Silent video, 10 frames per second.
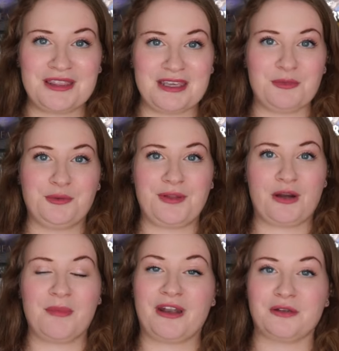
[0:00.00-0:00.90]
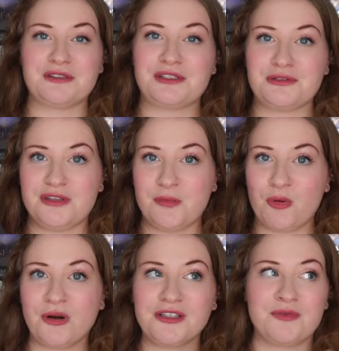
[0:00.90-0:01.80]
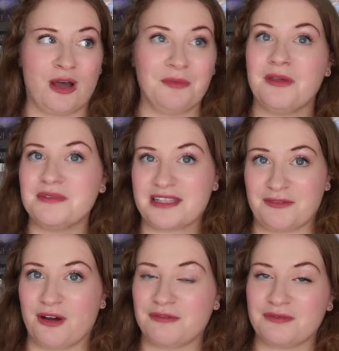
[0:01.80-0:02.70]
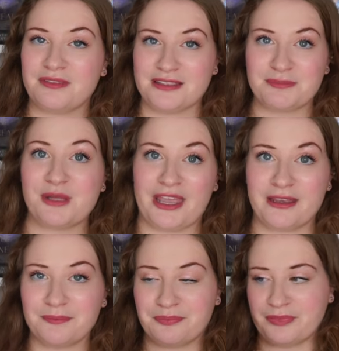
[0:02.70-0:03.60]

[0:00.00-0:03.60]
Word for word: the moonflower petals to the poor to help them stave off this plague.